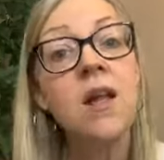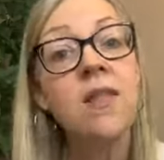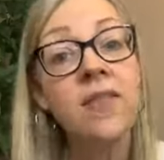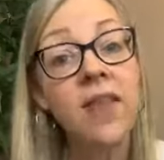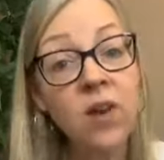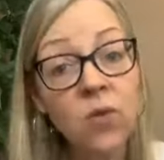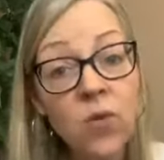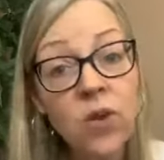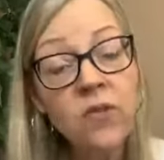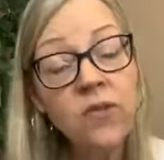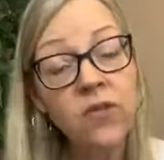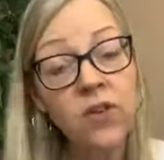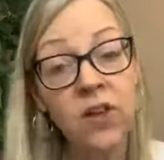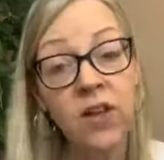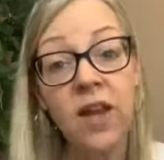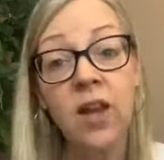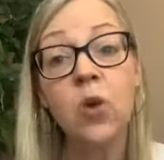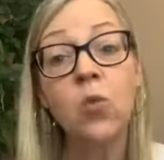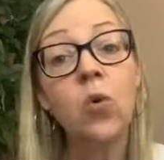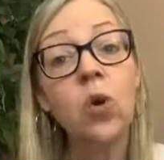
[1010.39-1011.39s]
then we feel
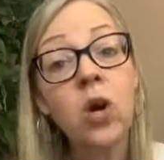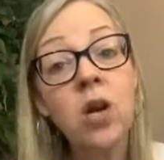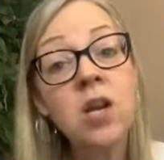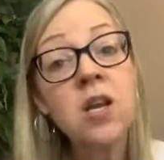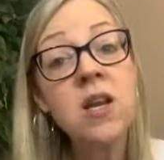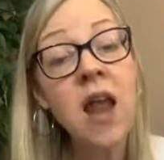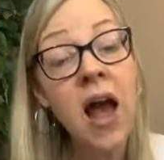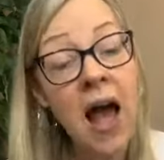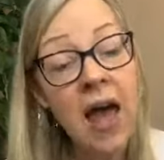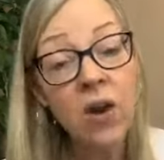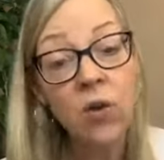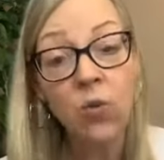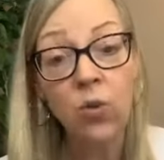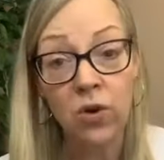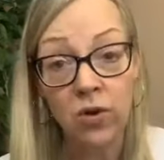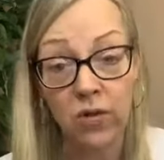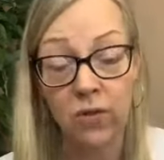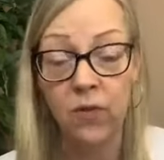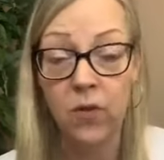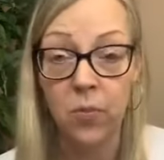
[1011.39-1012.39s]
like we're not a
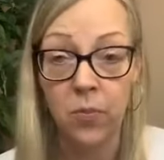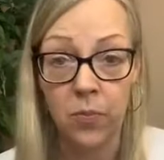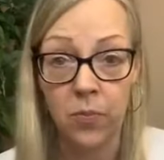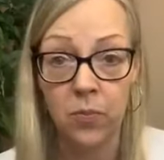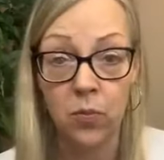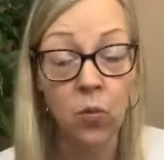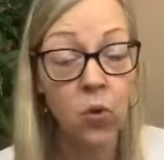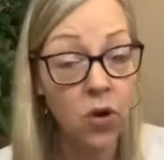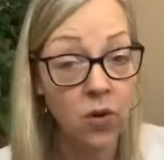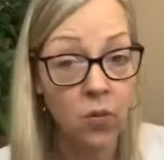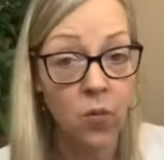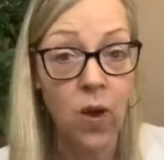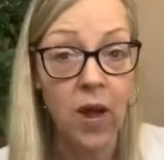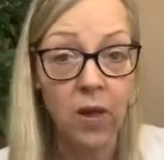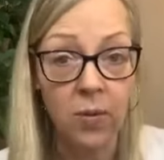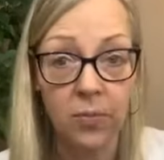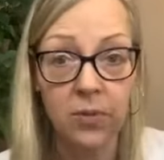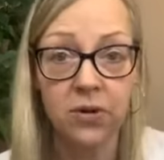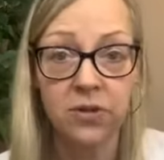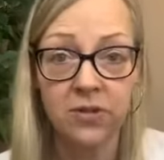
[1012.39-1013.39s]
worthful,
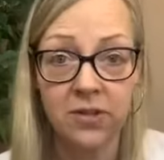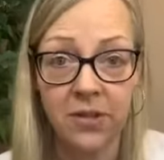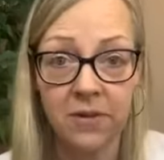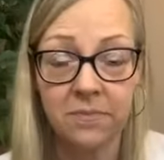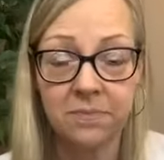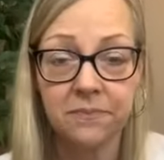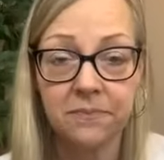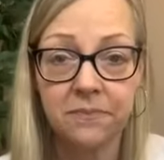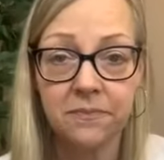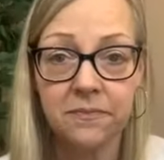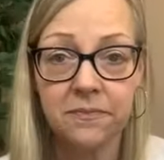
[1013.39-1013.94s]
worthwhile person.